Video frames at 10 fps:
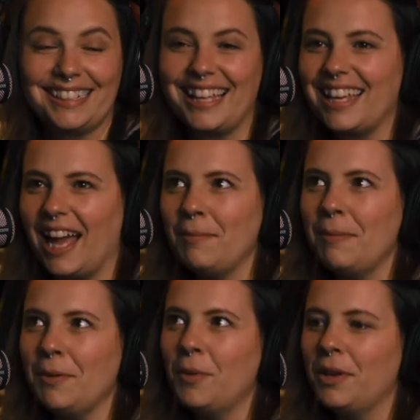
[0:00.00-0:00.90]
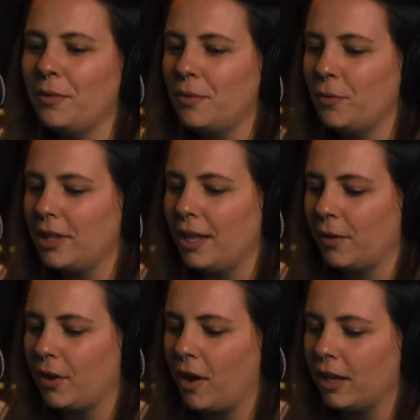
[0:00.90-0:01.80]
I remember when they
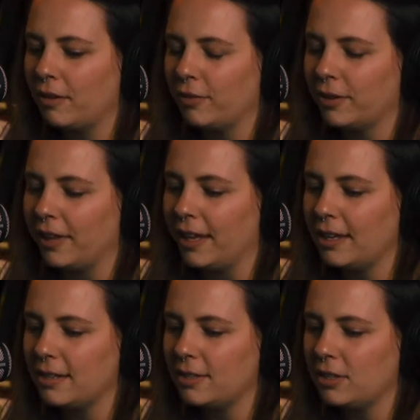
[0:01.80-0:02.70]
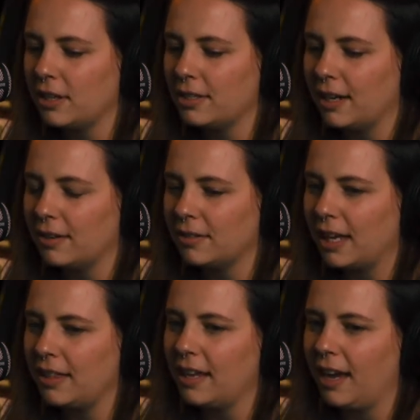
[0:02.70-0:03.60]
were calling for shutdowns,
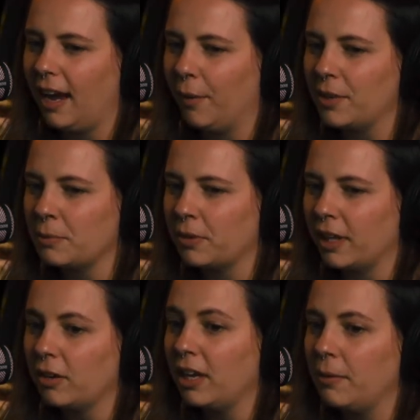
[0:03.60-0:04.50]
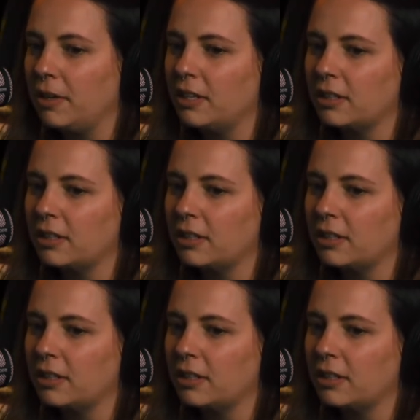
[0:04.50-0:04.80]
I think I was more okay, we need to